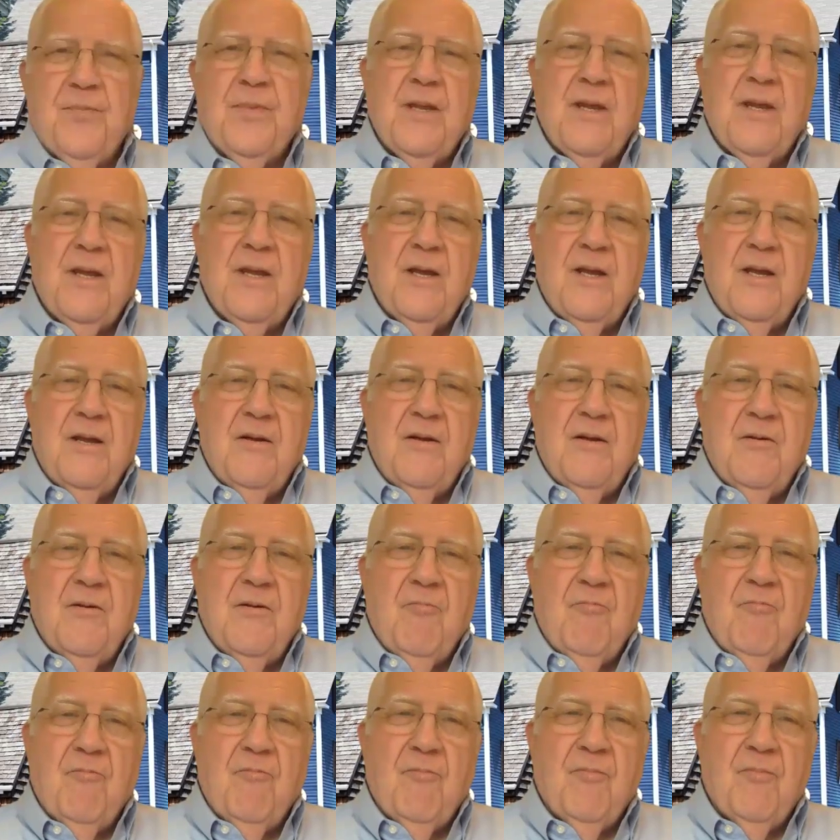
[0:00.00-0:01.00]
you're talking about and
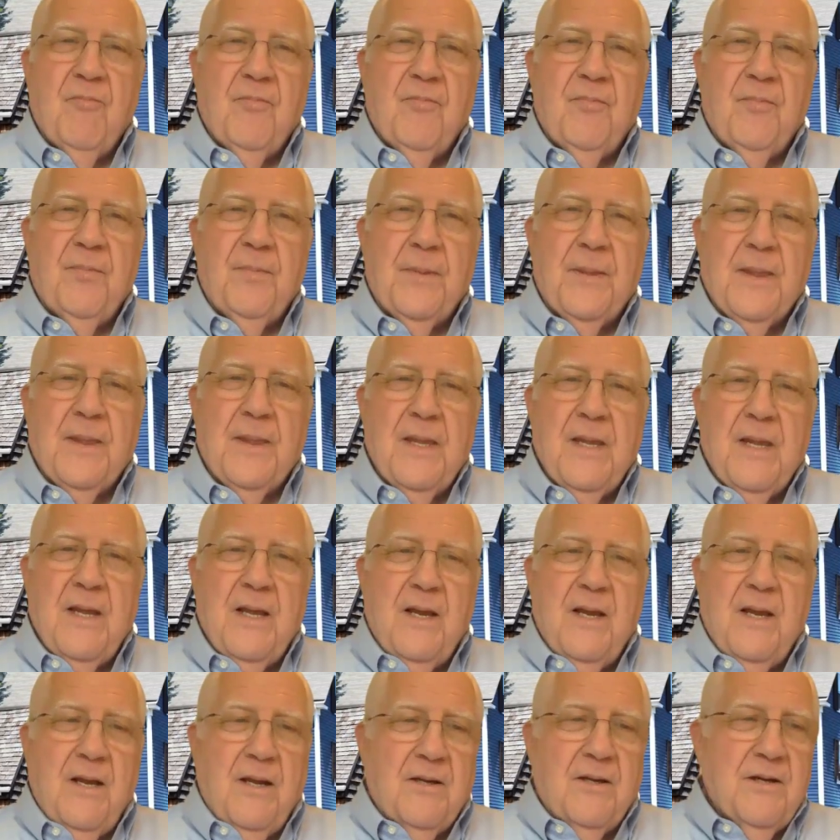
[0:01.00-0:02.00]
why it's so important.
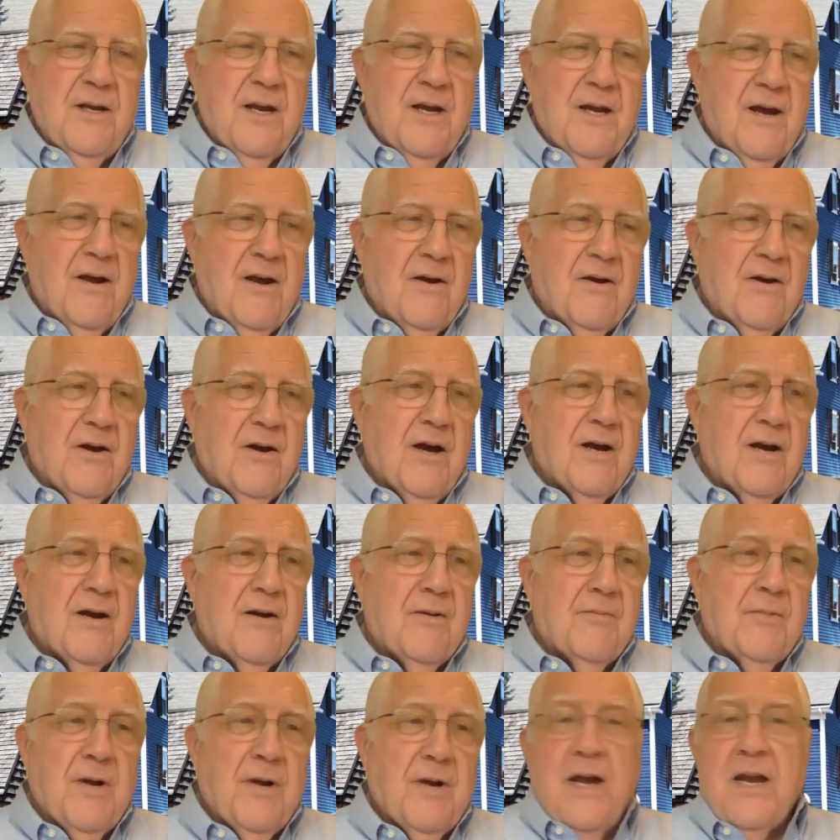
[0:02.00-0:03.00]
Yeah,
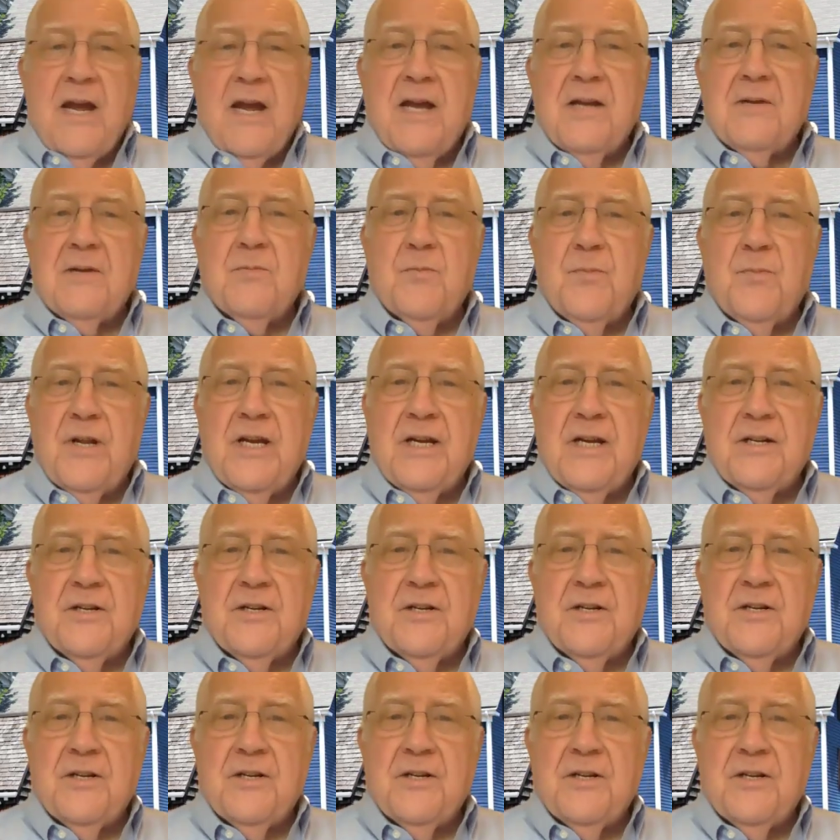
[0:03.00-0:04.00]
um, I hadn't planned
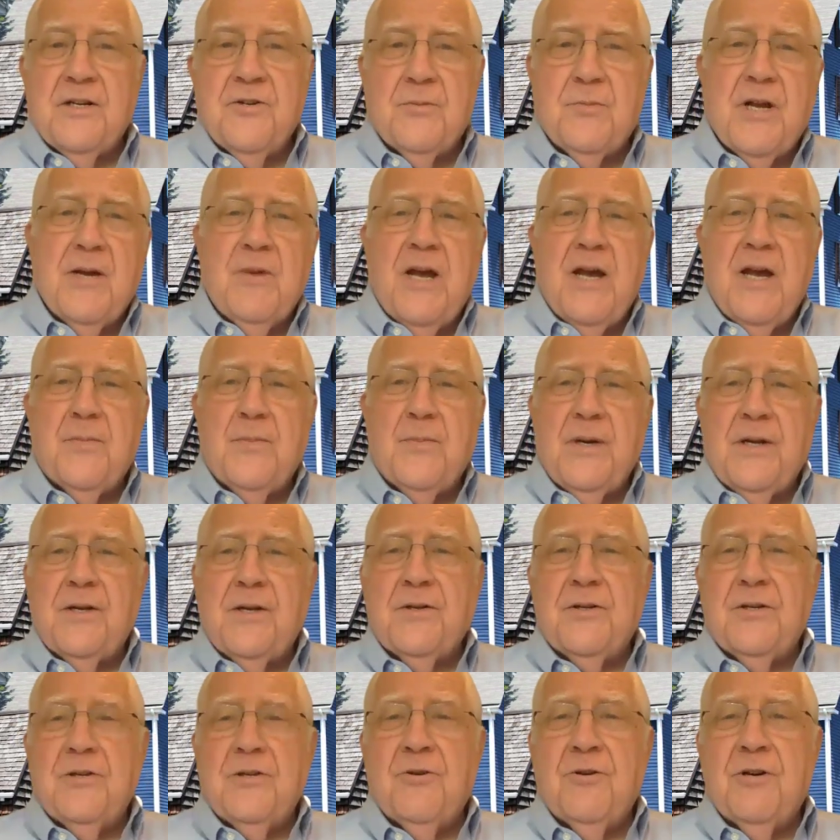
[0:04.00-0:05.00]
to do it, but I'm
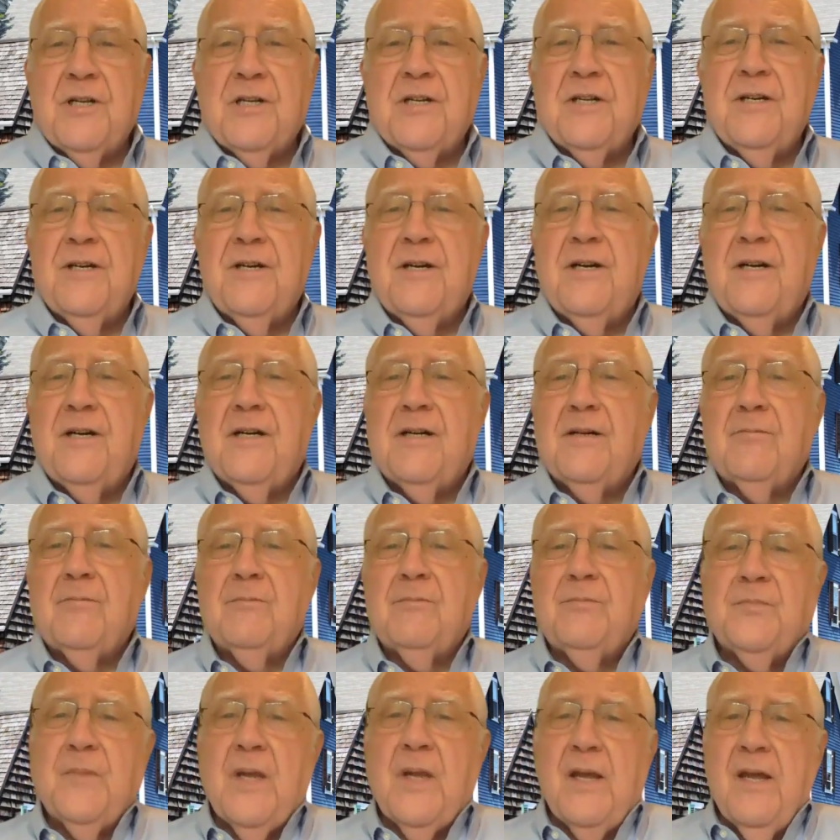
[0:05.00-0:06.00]
happy to do it.
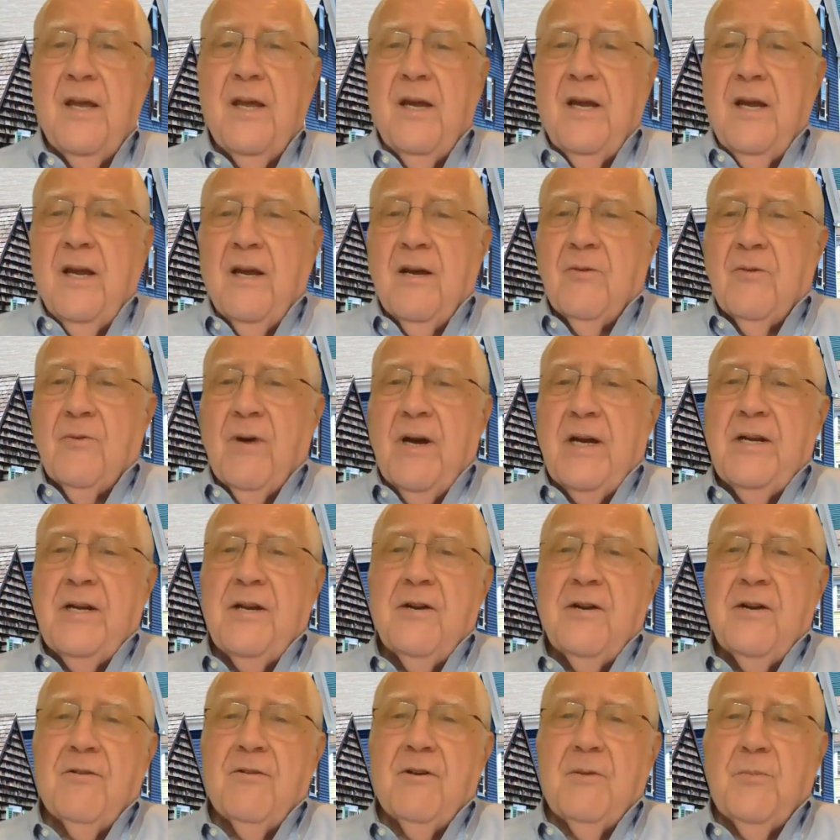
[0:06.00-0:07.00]
Um,
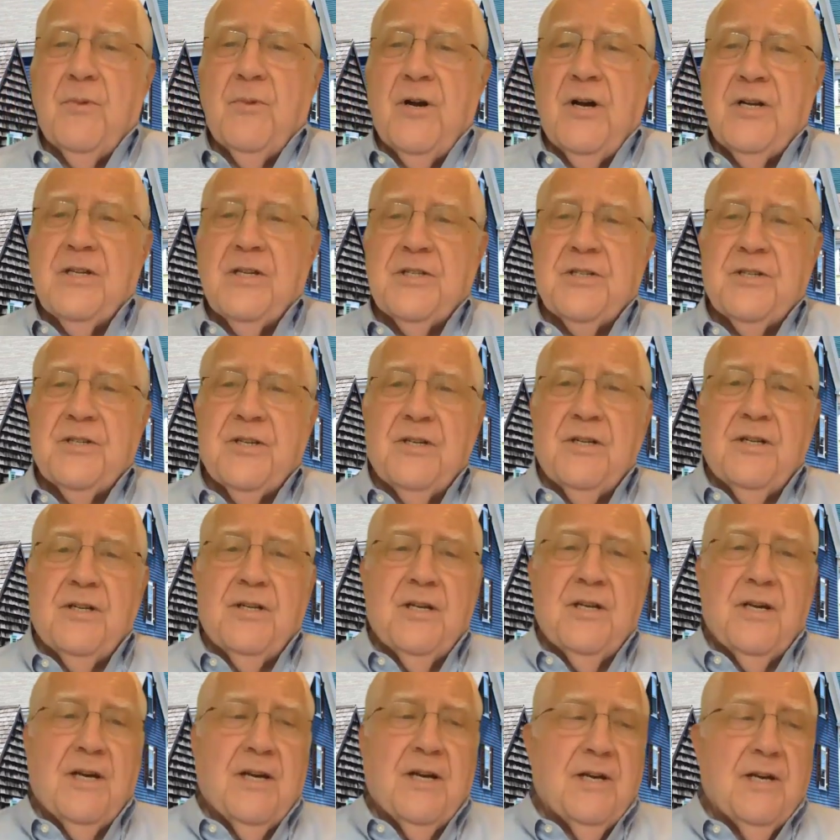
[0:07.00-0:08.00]
right here in
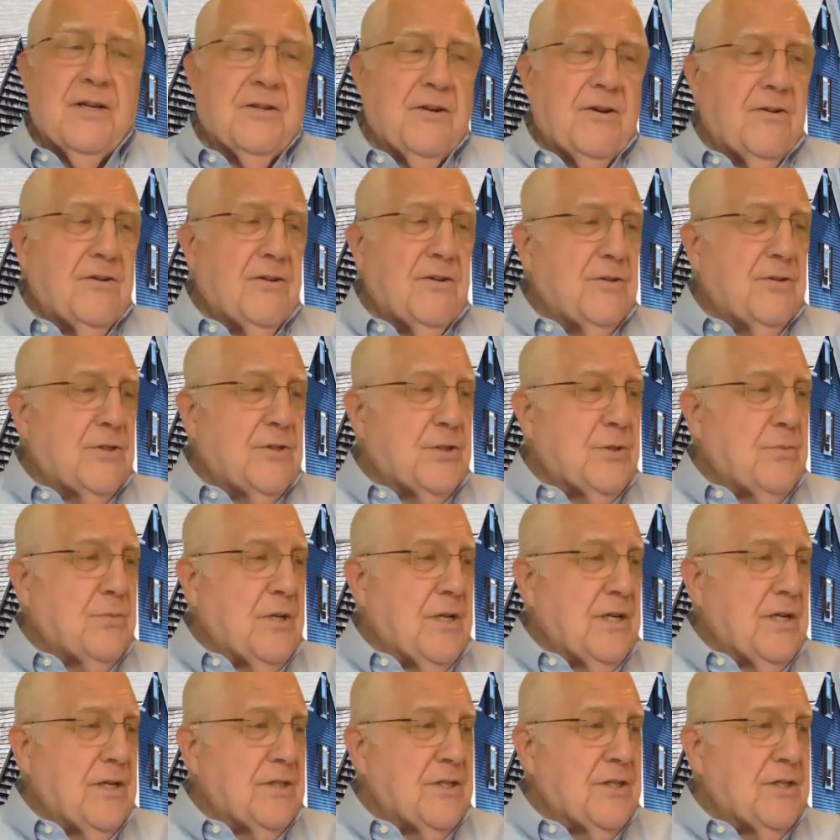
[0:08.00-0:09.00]
Boston, uh, there used to
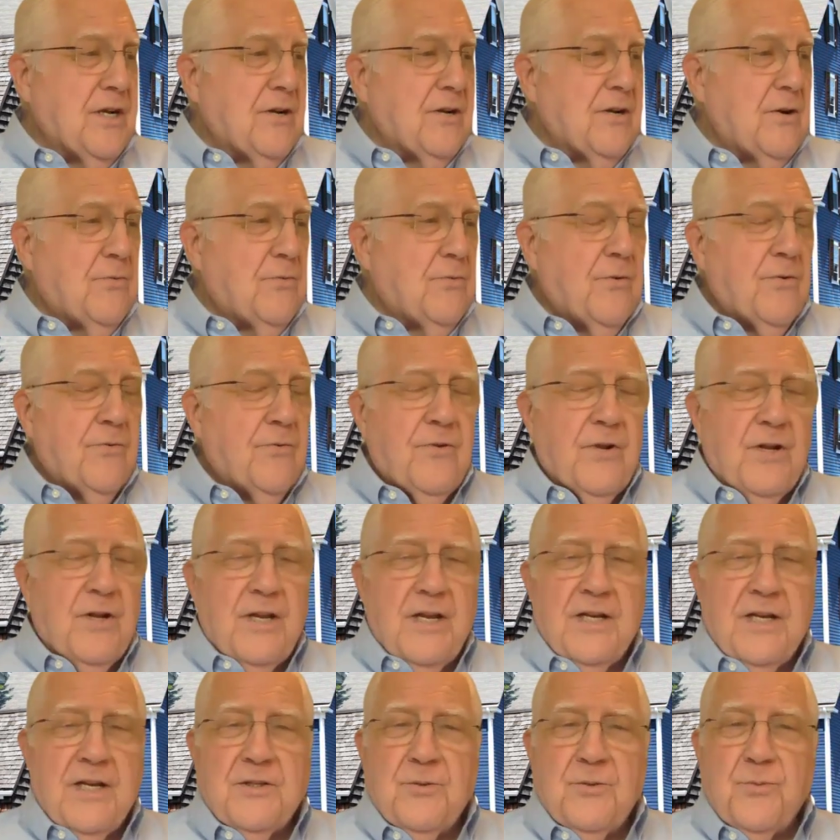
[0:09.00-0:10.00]
be a Center for
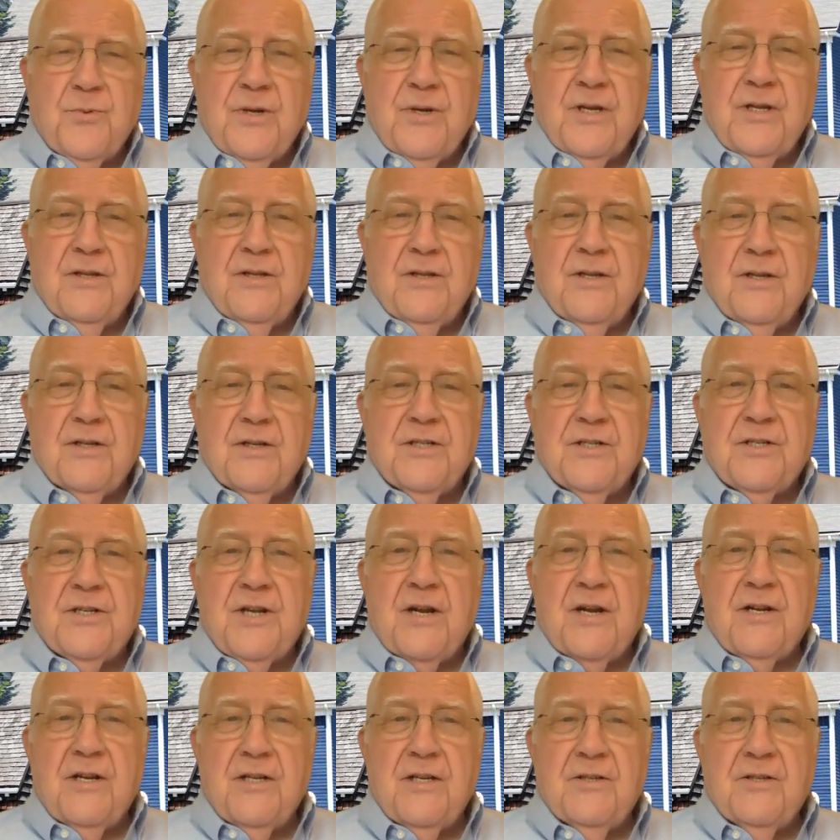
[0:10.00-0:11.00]
Philanthropy that
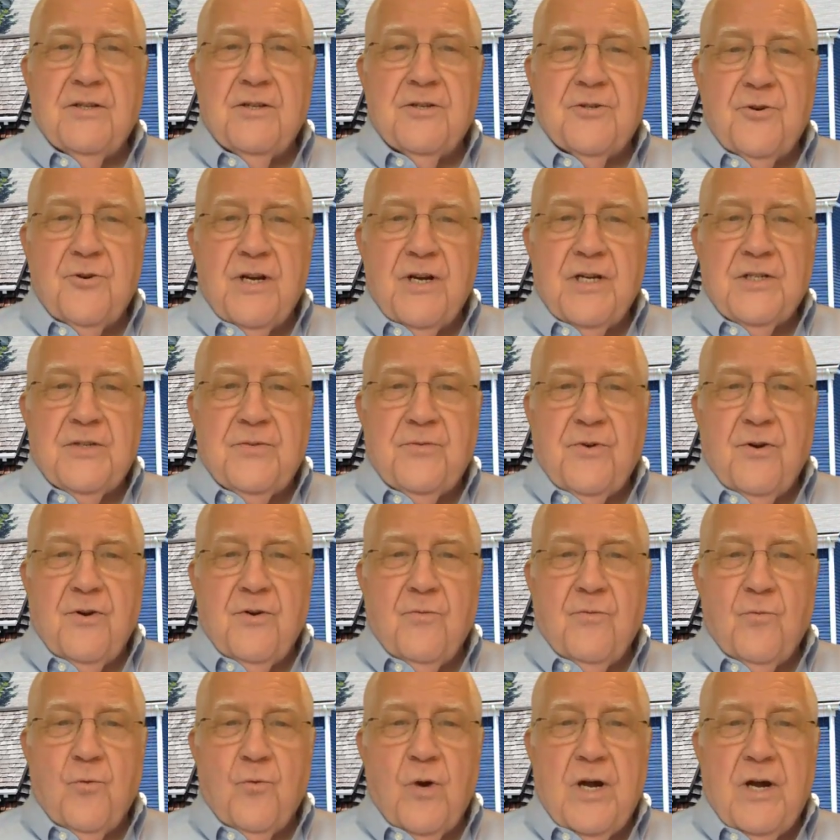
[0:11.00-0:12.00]
studied the
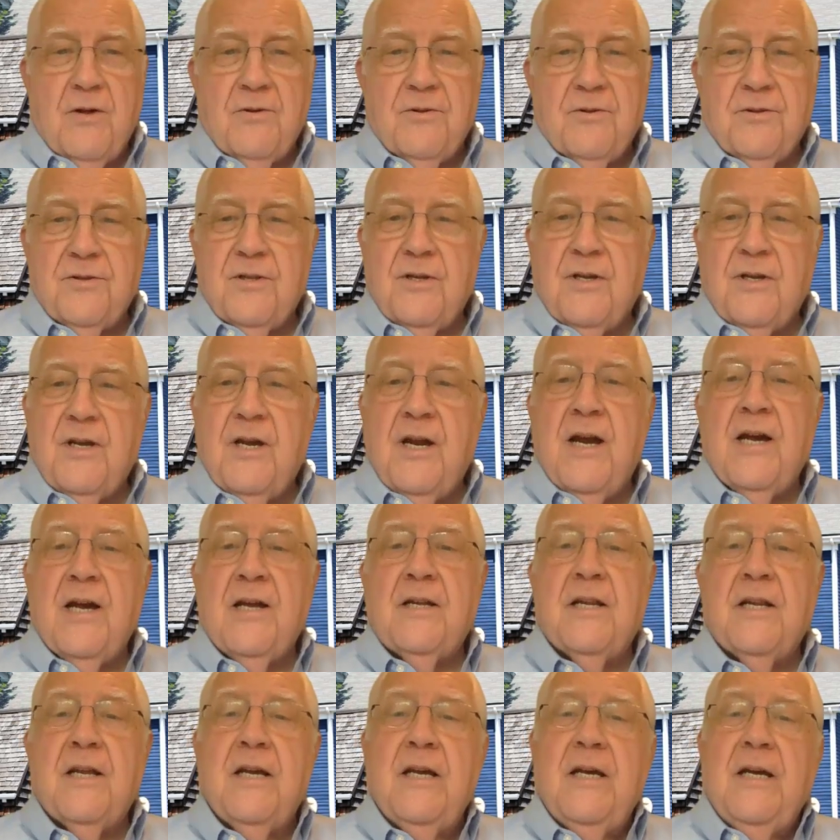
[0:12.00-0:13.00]
transfer of wealth.
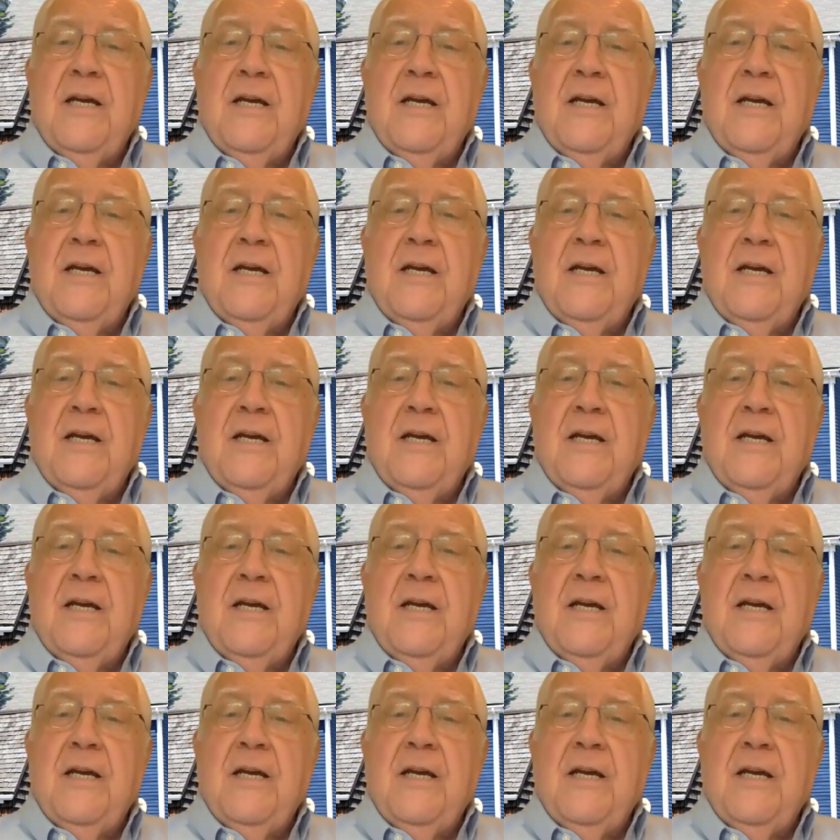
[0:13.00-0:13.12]
And